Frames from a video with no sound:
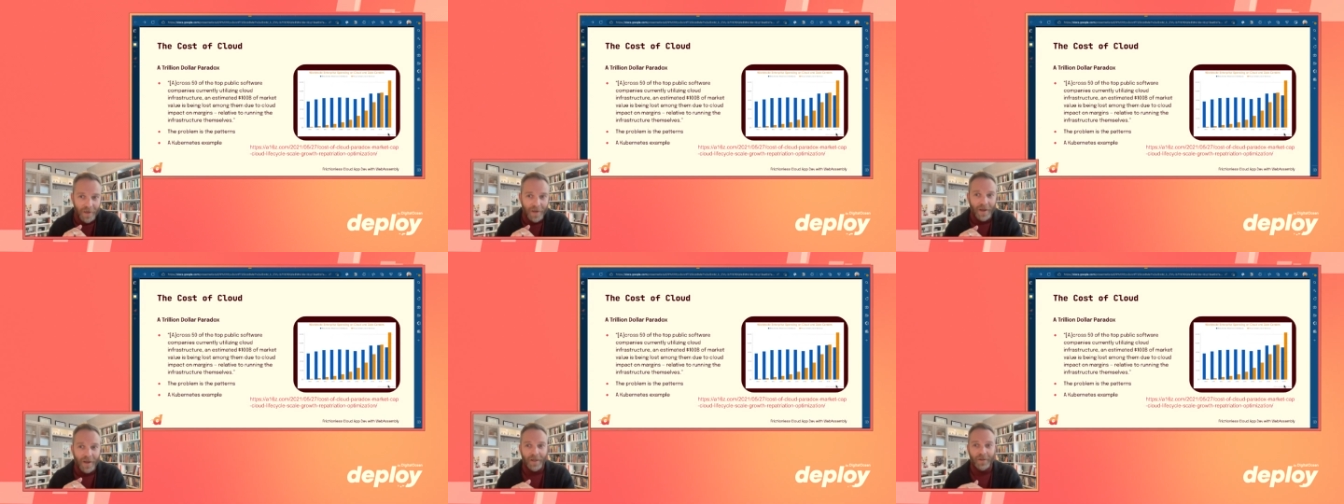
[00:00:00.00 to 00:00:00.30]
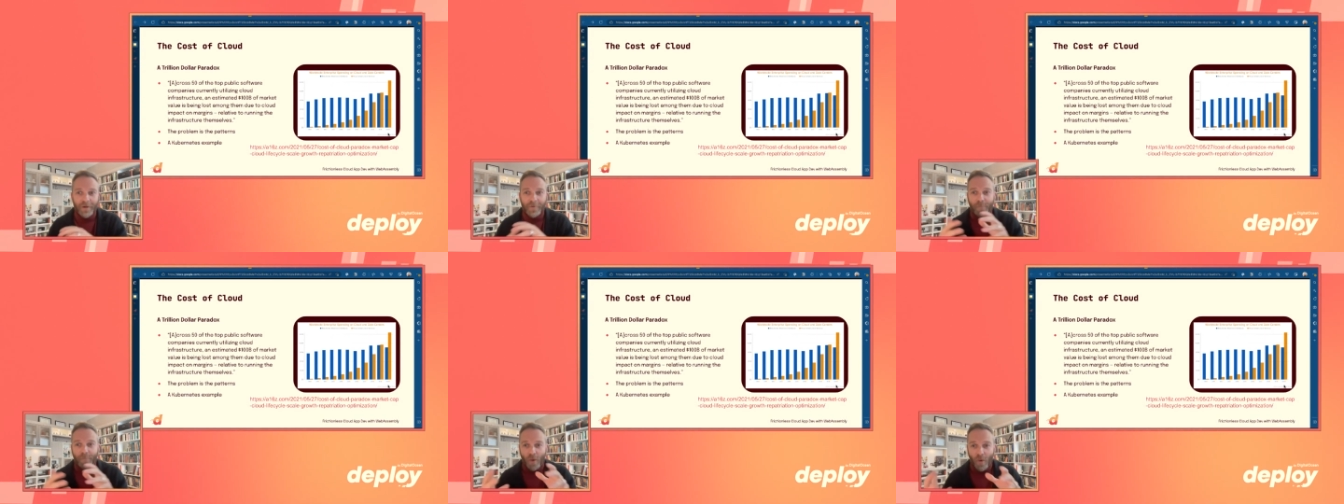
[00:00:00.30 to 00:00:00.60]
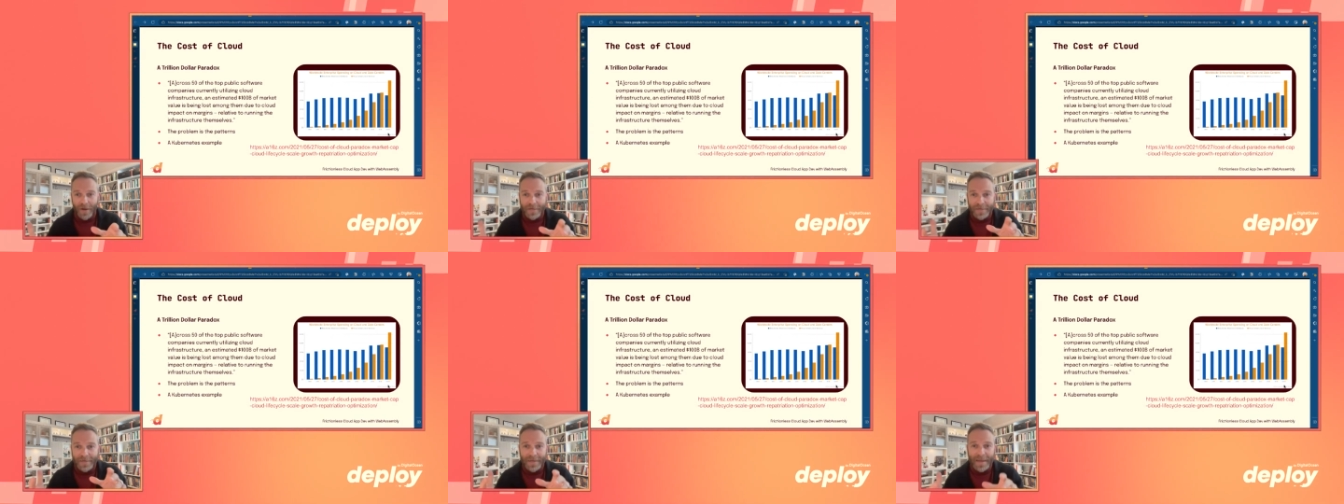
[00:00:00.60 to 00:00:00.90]
And they're
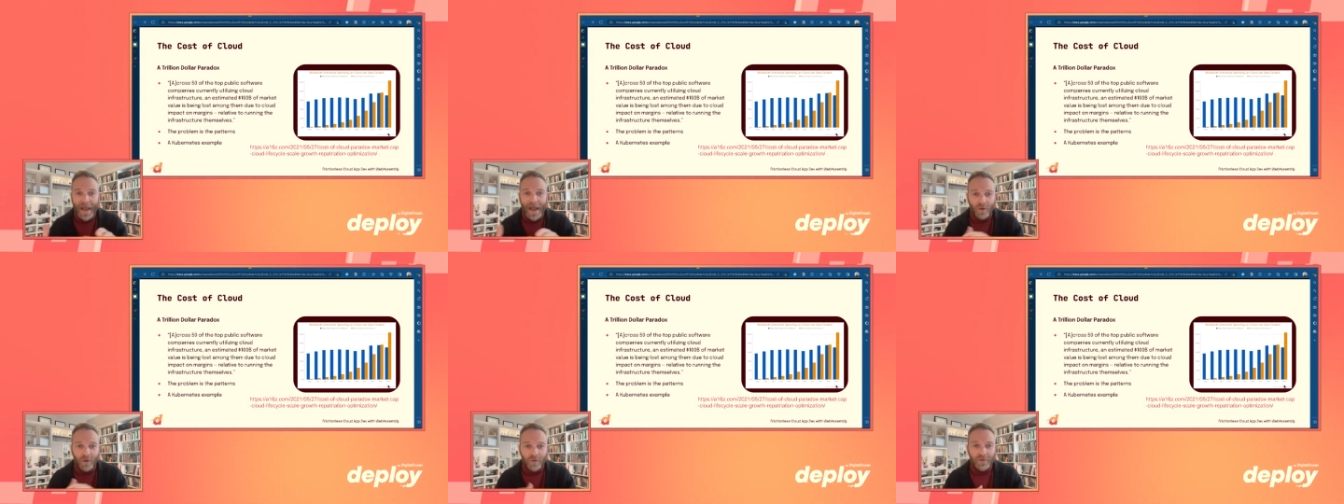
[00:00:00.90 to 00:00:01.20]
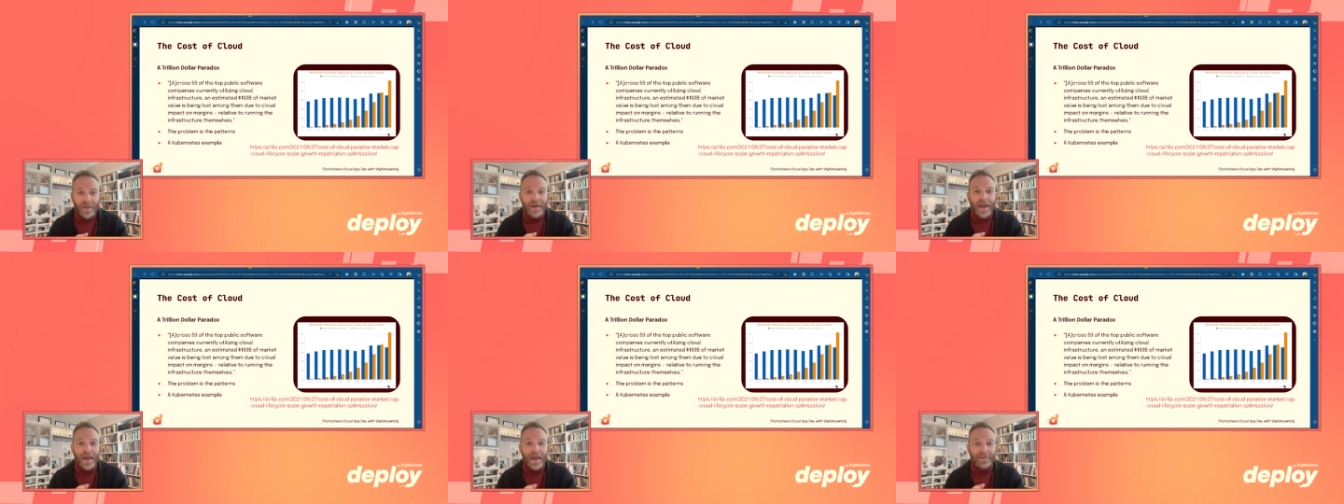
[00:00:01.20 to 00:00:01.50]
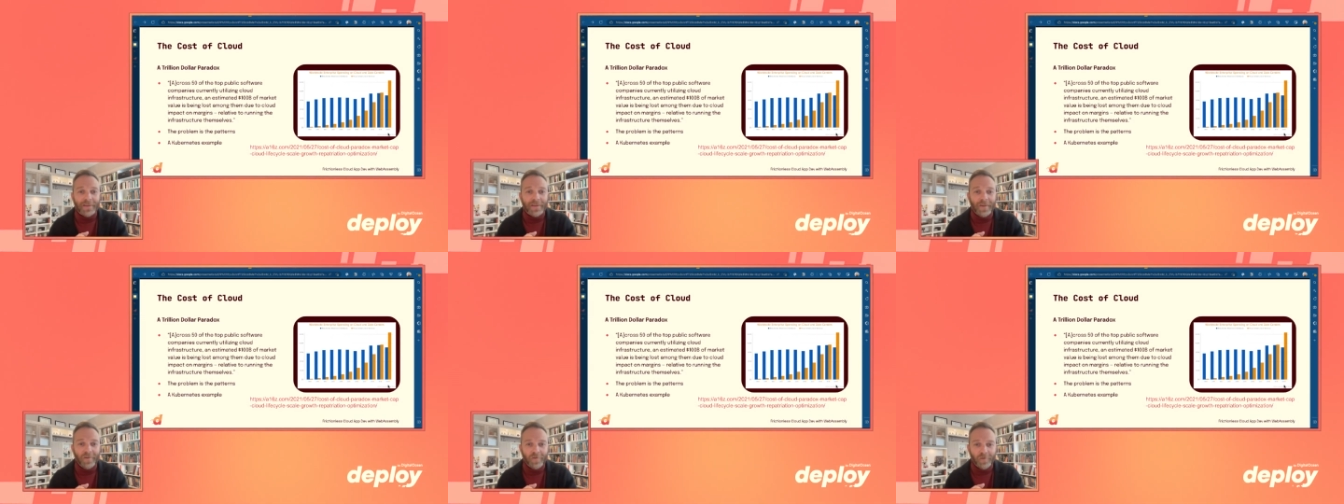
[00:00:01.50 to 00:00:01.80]
pointing out that at
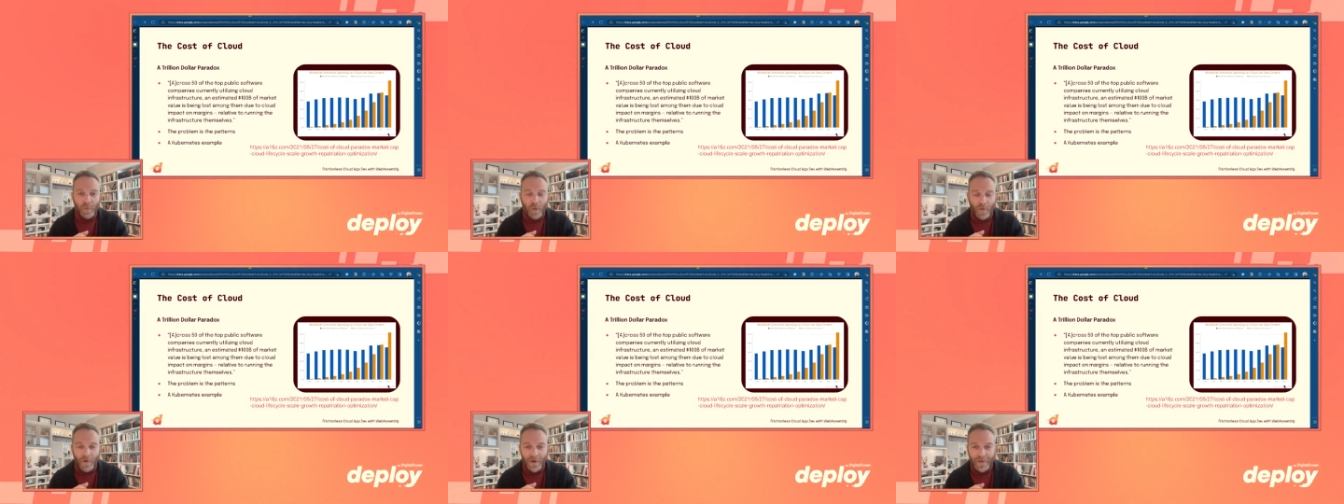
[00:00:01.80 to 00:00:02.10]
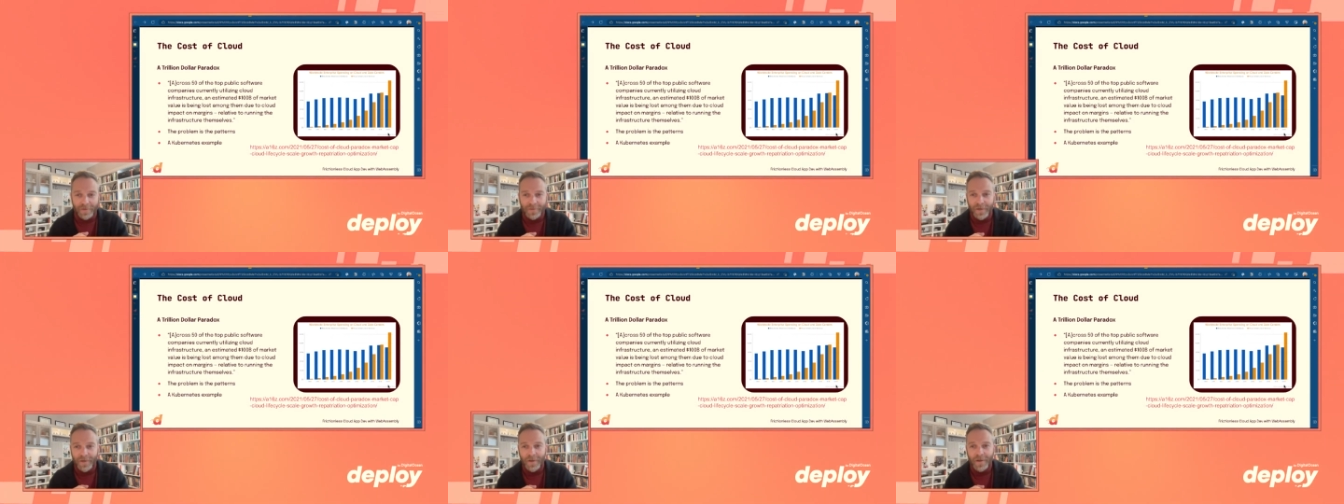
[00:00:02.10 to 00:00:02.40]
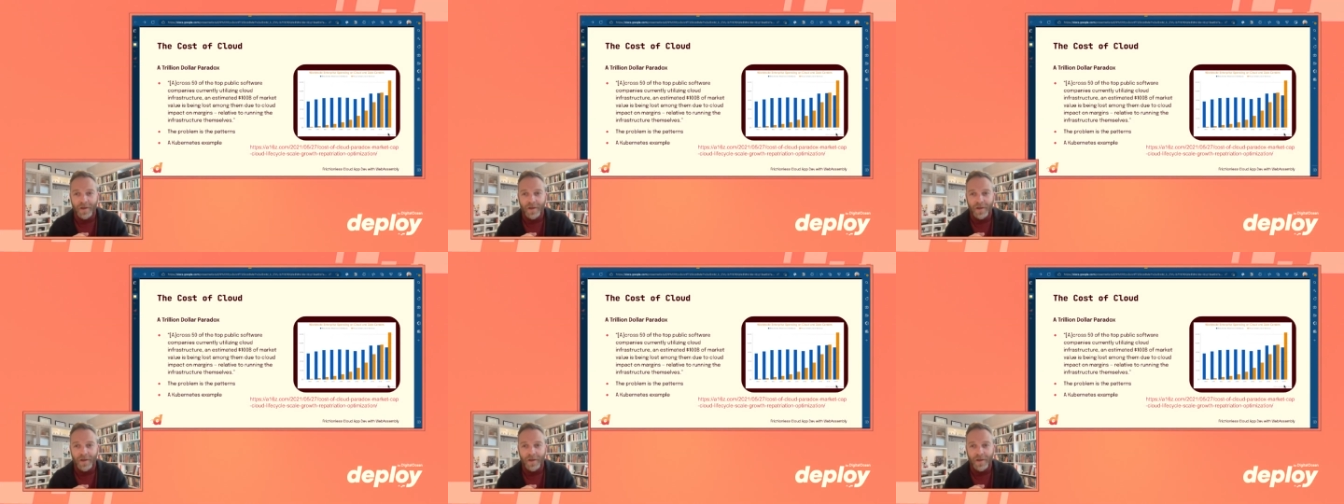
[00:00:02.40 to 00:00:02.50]
this point,